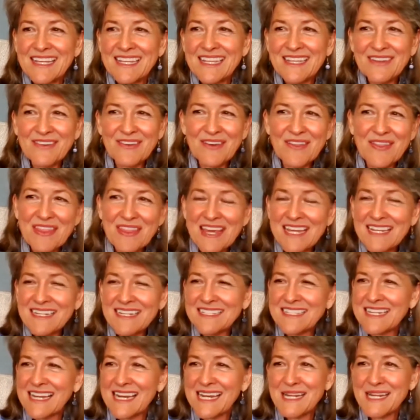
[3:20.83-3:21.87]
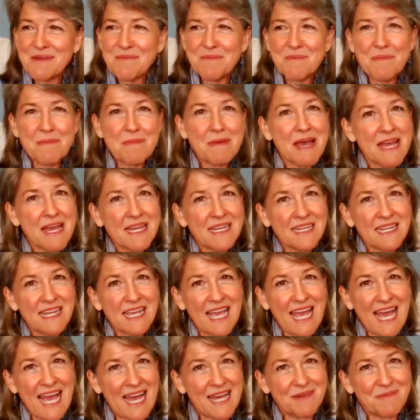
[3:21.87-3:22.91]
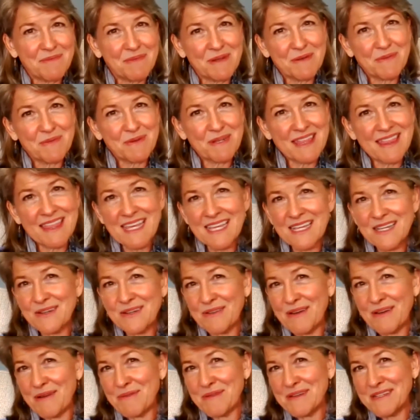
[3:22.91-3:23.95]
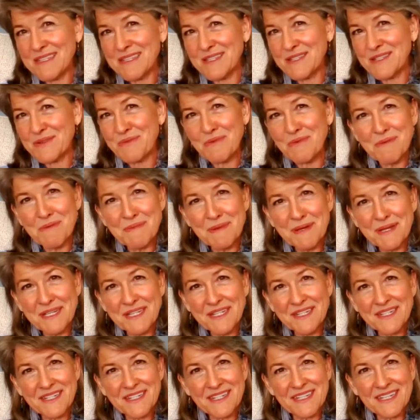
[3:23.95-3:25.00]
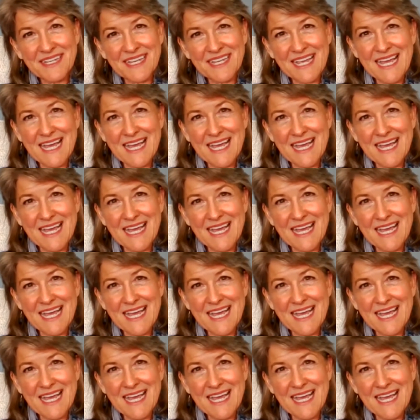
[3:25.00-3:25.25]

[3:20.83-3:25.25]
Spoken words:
and then studying men had me rethink who I was as a woman,